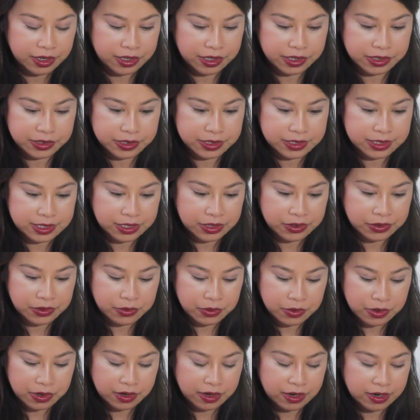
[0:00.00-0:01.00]

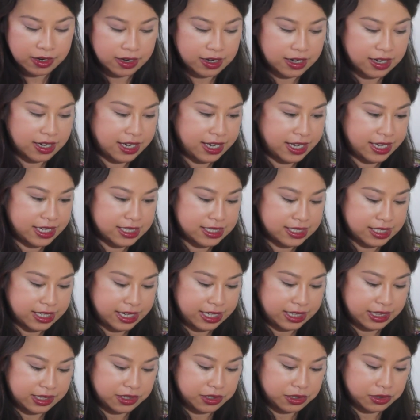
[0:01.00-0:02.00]
Also got
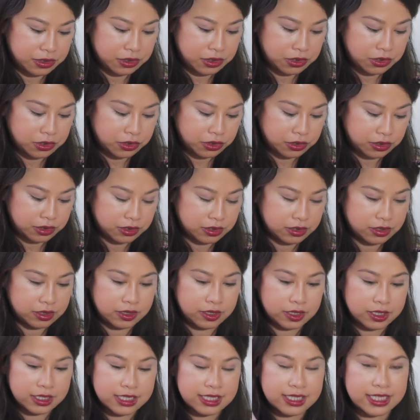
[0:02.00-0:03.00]
a little
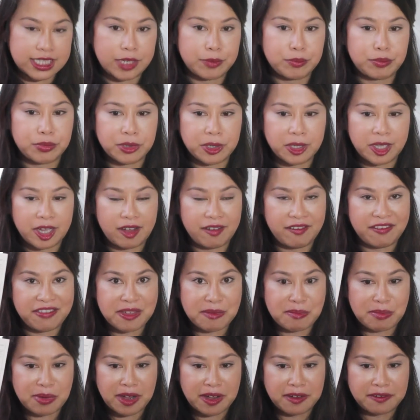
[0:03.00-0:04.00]
sample of
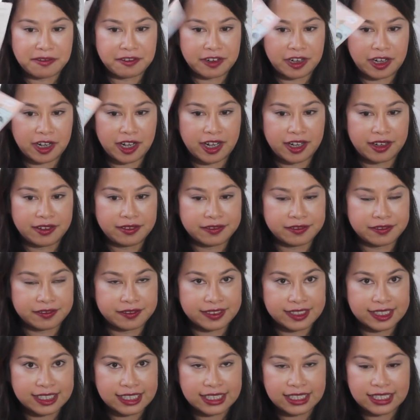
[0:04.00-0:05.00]
the Puff Off